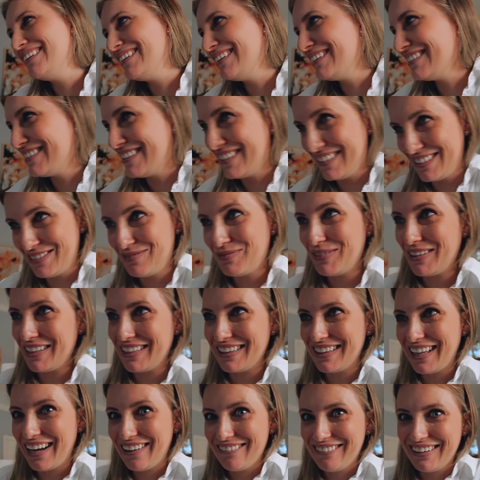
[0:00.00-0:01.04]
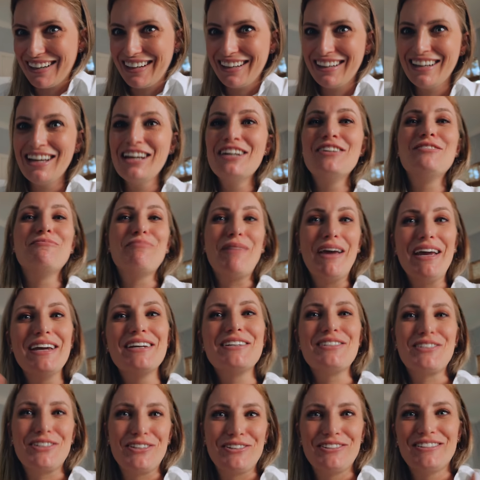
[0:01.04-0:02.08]
Just put it that way. May
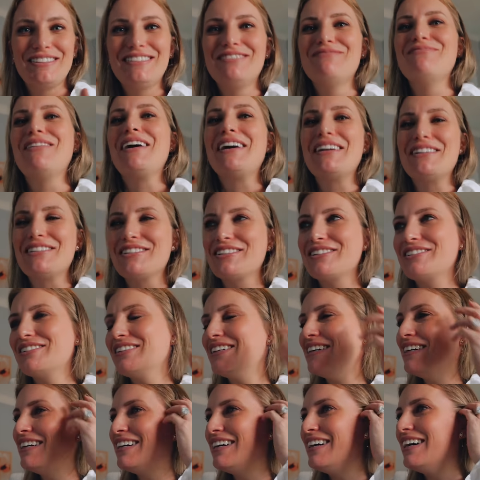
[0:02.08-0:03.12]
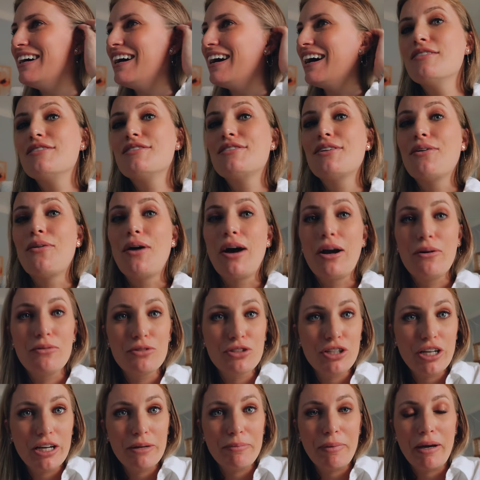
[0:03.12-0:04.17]
and June, May and June. So I will
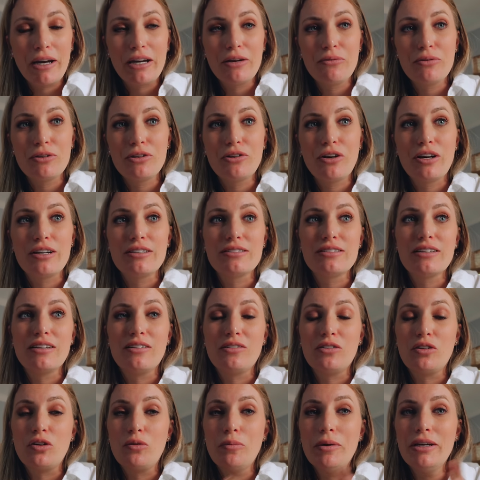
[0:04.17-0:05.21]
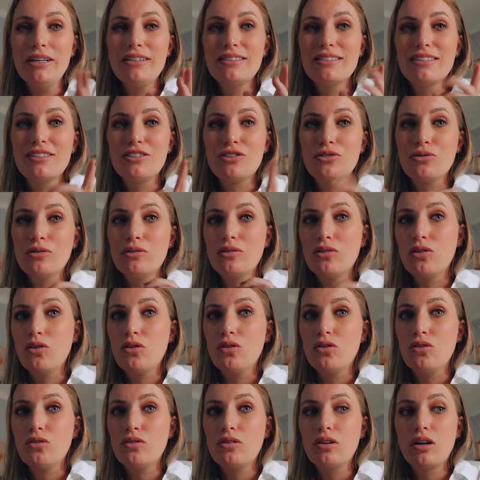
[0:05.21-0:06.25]
check back in with you guys in a little bit and do a
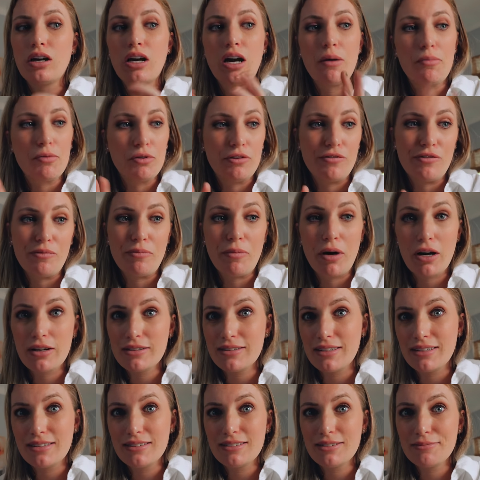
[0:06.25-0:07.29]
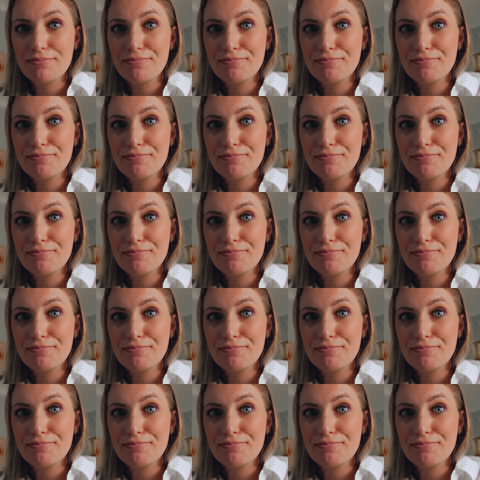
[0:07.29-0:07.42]
little couple of unboxings.